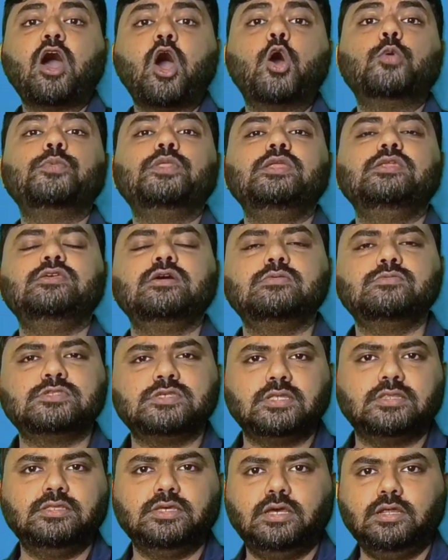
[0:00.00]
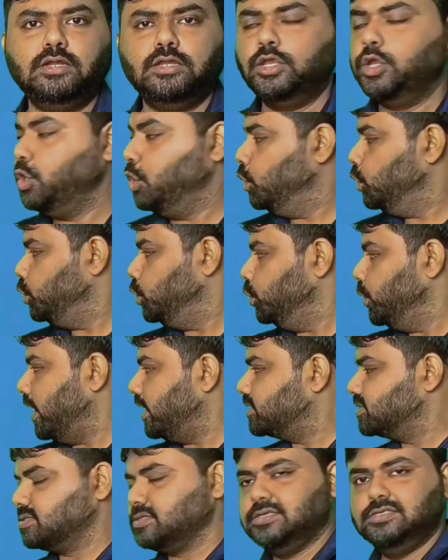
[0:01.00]
Therefore, how many terms are there?
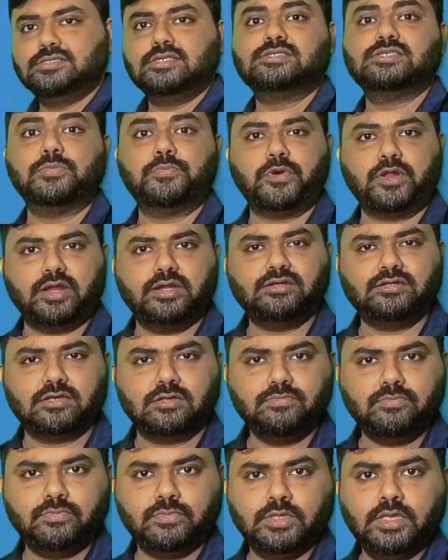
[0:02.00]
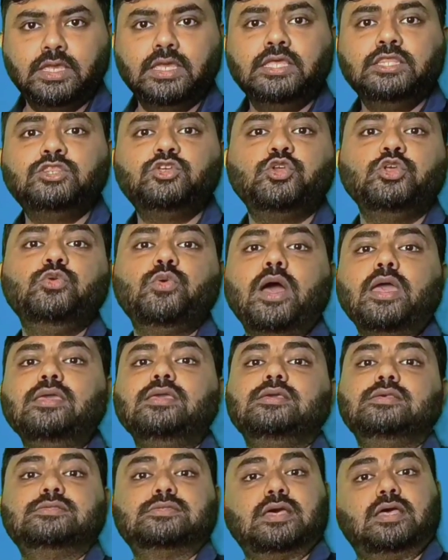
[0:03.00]
2x is a separate term,
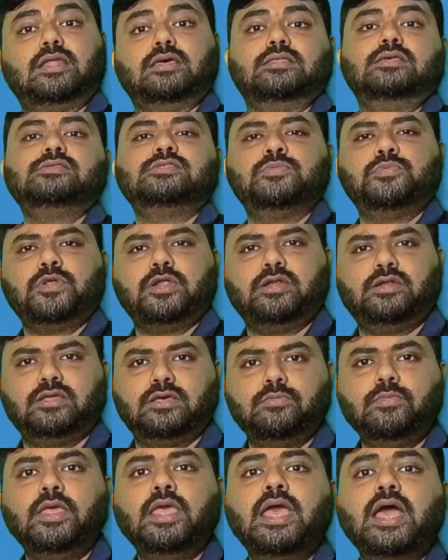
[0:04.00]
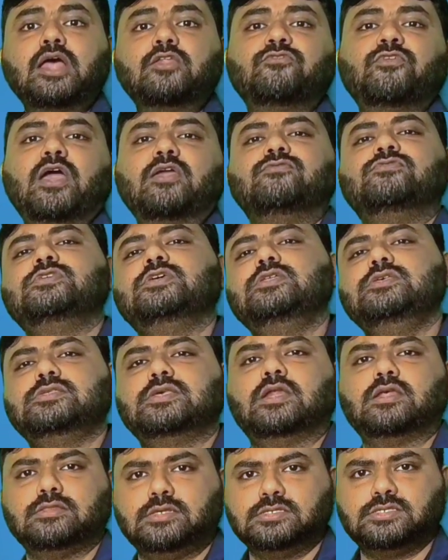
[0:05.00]
3y is another separate term, and
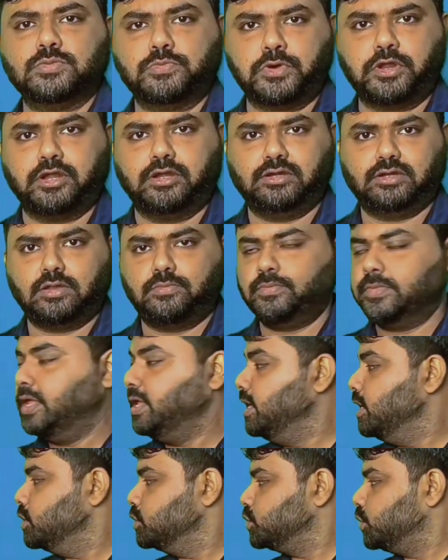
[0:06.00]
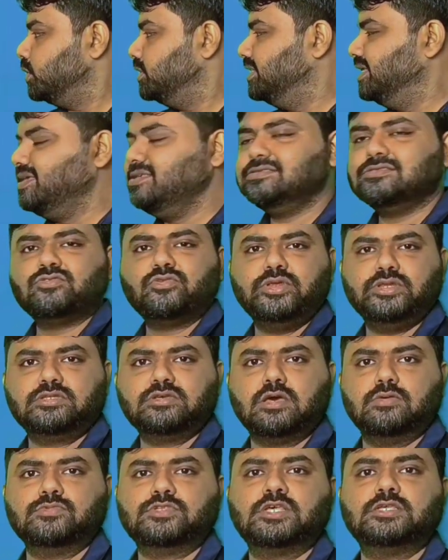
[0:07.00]
5z is another separate term. So
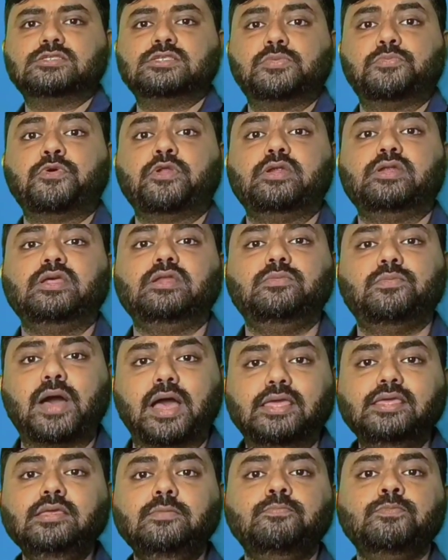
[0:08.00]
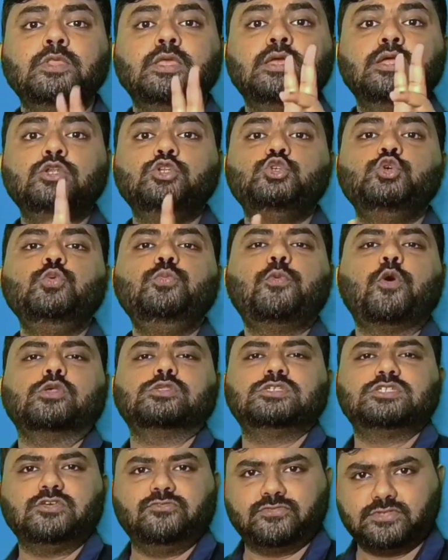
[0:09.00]
these three terms are separated by
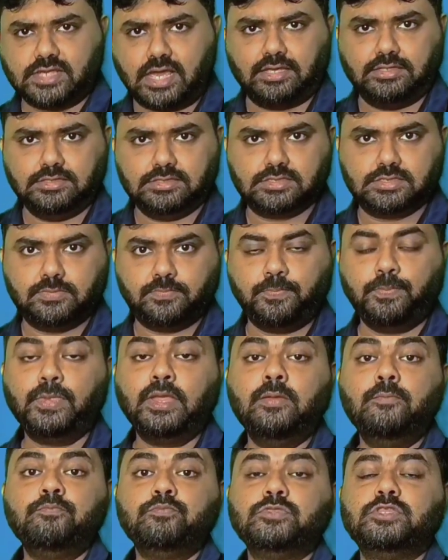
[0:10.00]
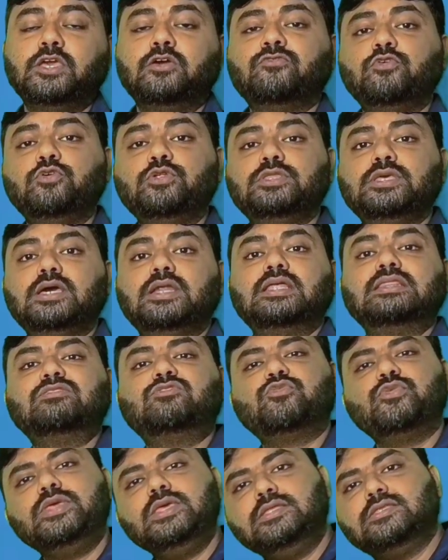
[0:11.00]
two positive signs. Therefore,
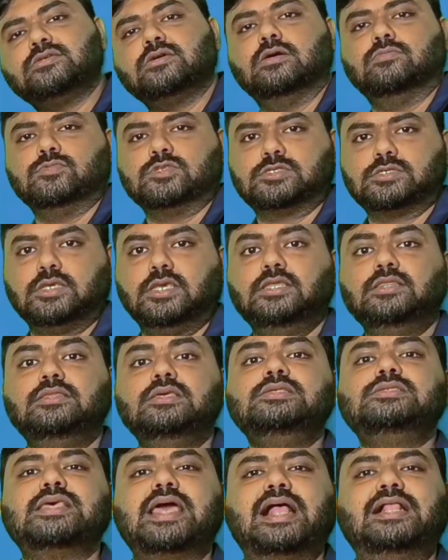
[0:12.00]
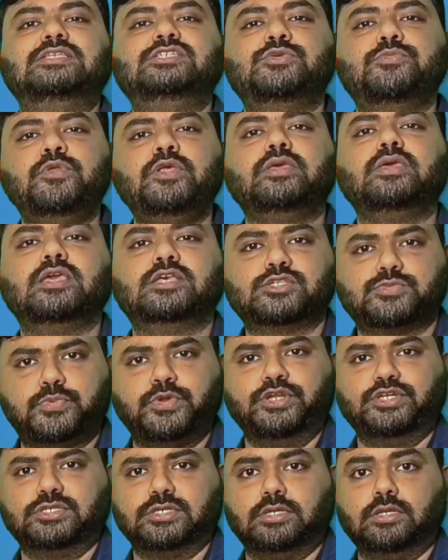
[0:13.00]
there are three terms in this
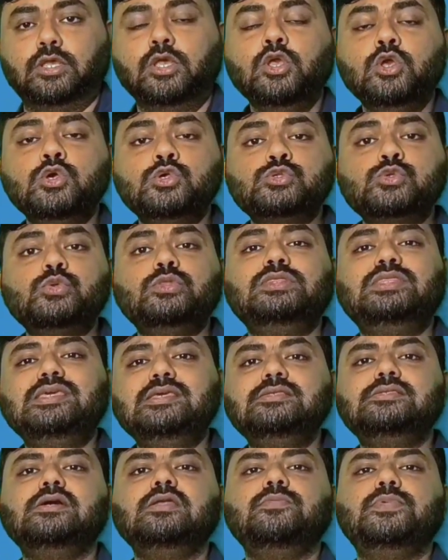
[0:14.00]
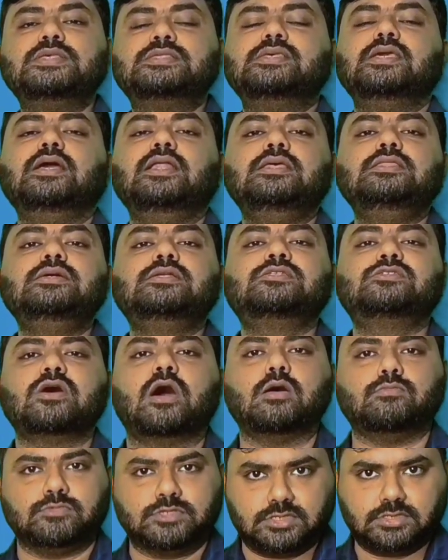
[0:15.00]
algebraic expression. So these are
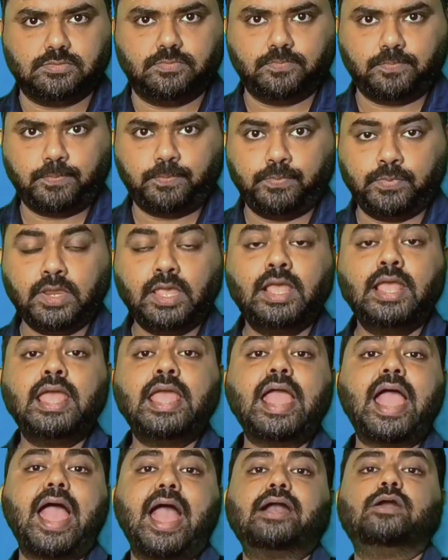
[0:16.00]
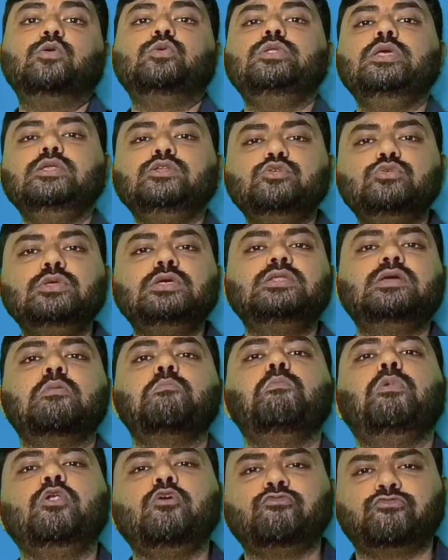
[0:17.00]
basically the terms. According
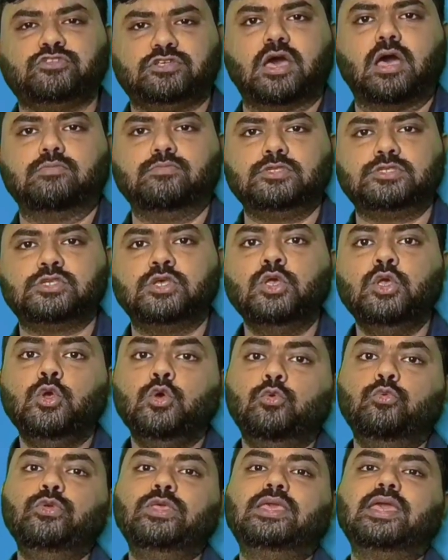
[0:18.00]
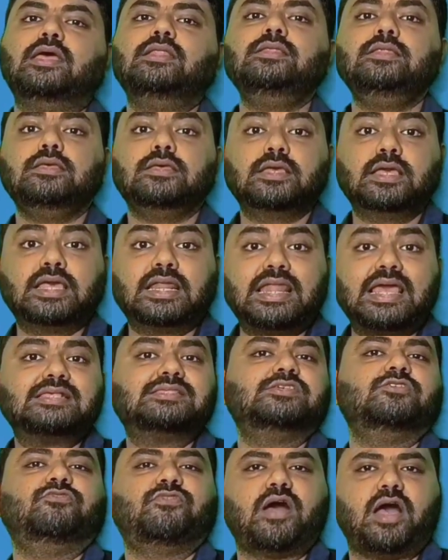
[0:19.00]
to the number of terms, we can
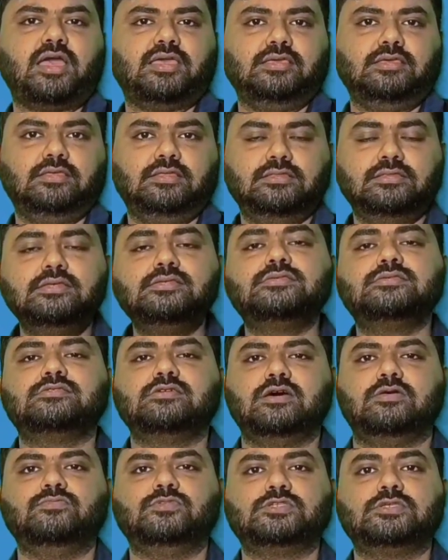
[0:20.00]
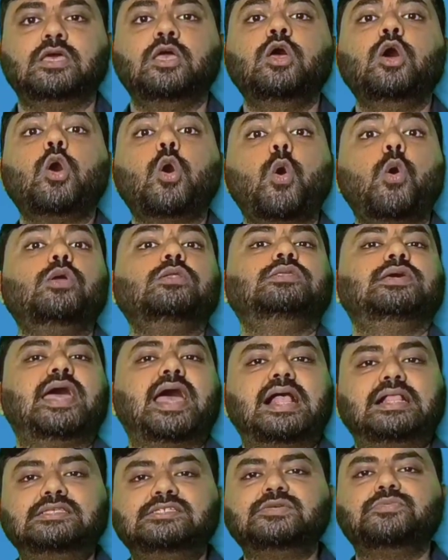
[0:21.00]
classify these terms
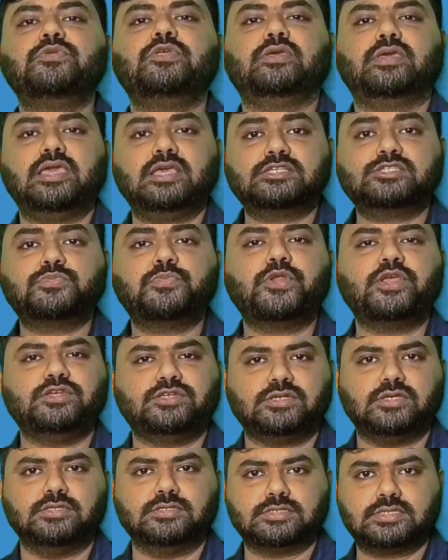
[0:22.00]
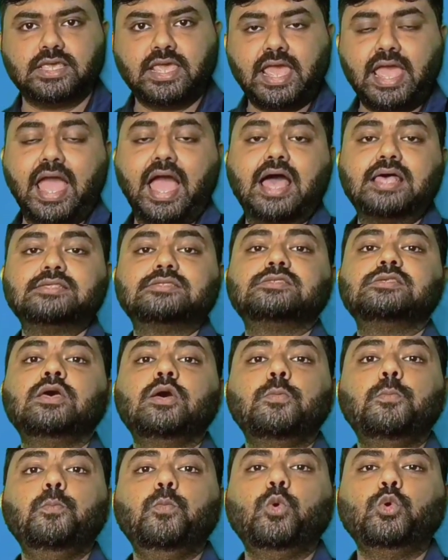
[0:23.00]
or the algebraic expressions
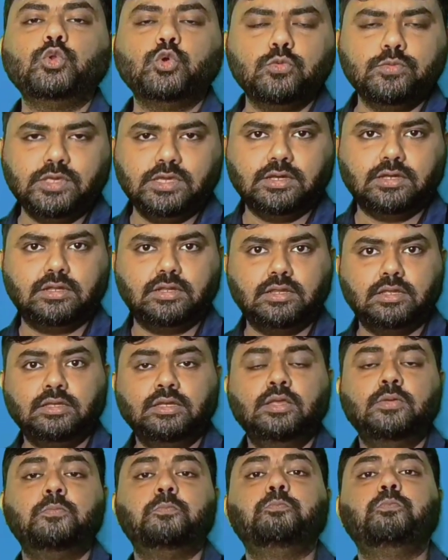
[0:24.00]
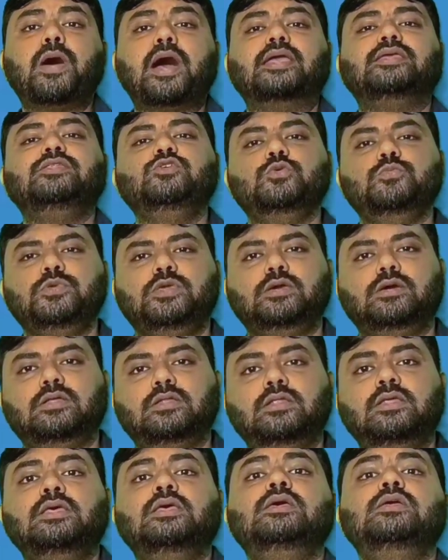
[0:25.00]
as monomial,
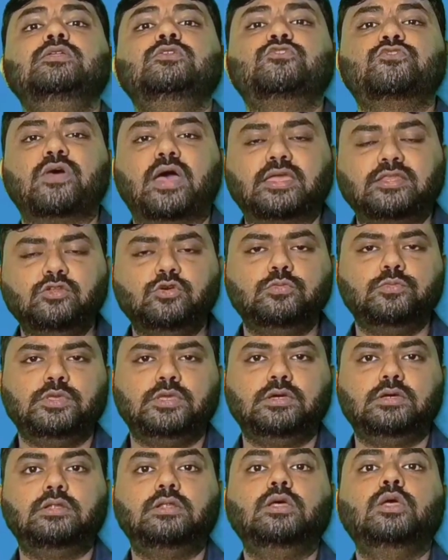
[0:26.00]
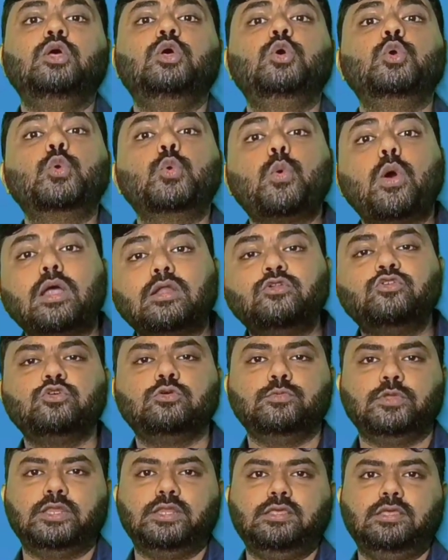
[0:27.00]
binomial, trinomial,
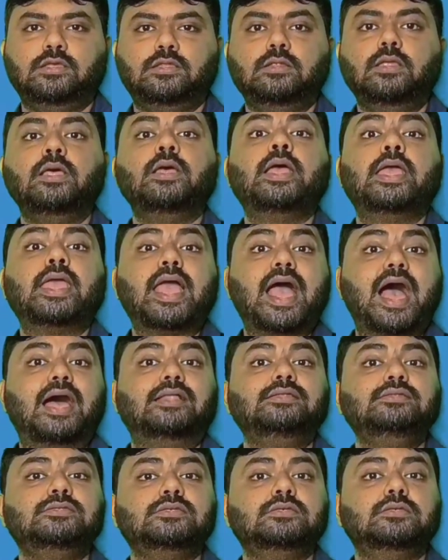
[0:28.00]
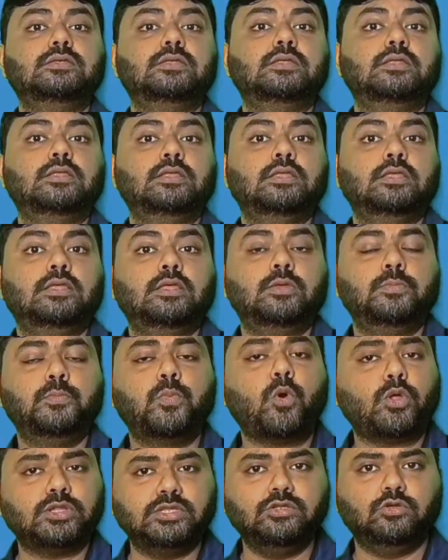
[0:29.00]
quadrinomial, and
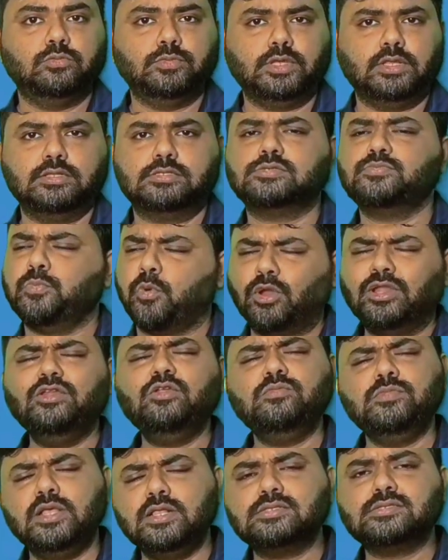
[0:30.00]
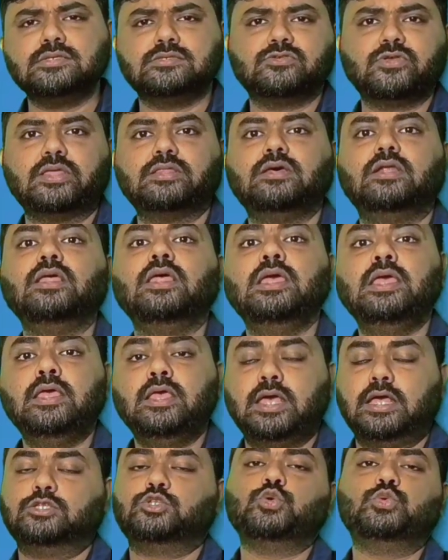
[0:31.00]
polynomials. Polynomials is
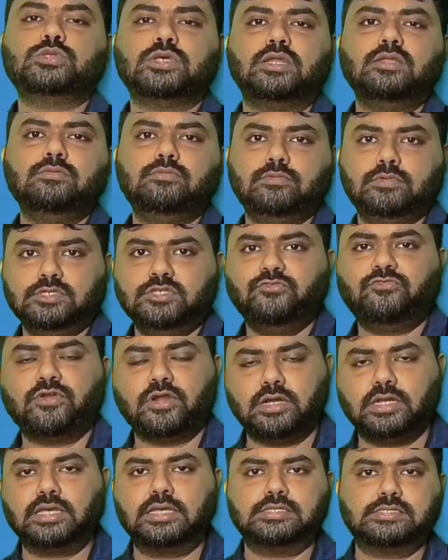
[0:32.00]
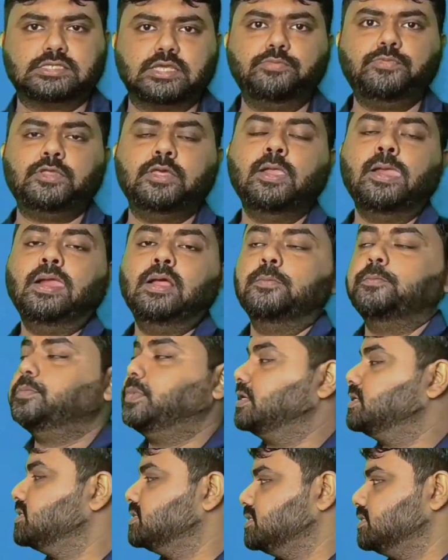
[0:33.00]
rather a totally different concept,
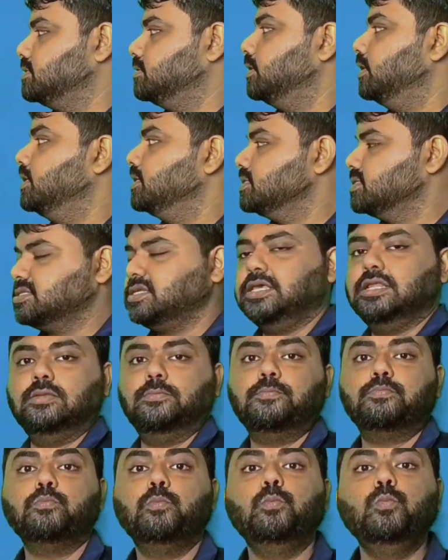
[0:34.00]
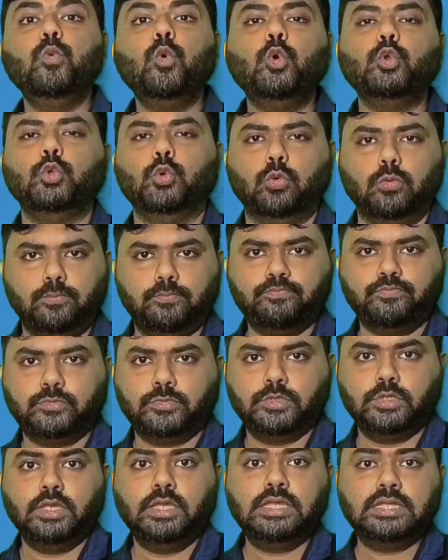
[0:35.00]
but still,
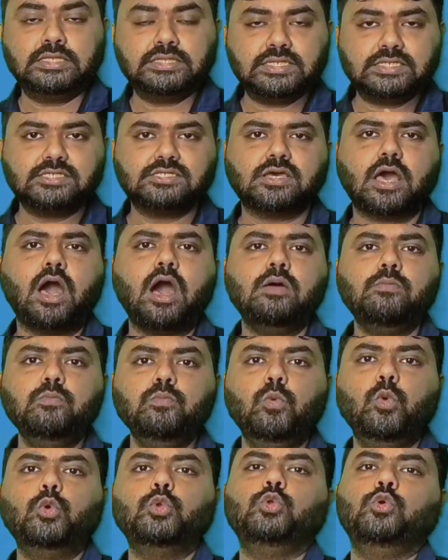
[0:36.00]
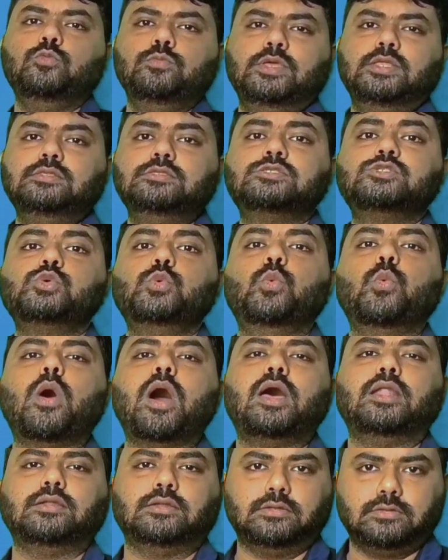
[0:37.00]
mono. The term mono
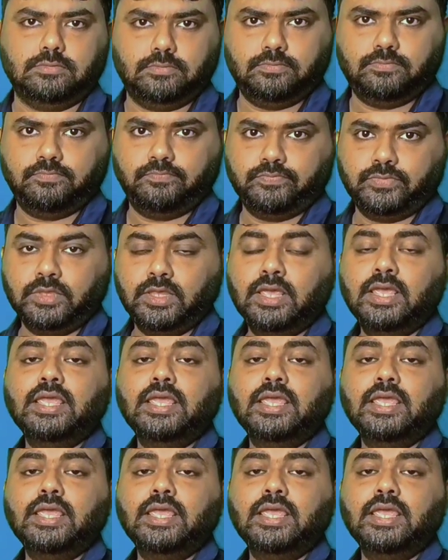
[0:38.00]
means one.